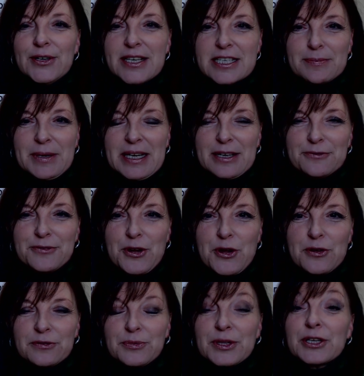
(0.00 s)
has been
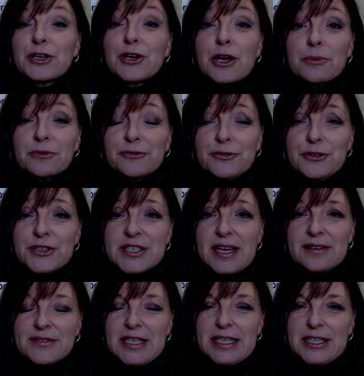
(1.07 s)
involved with the Global Food
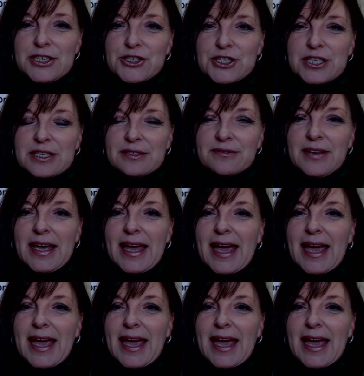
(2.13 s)
Safety Initiative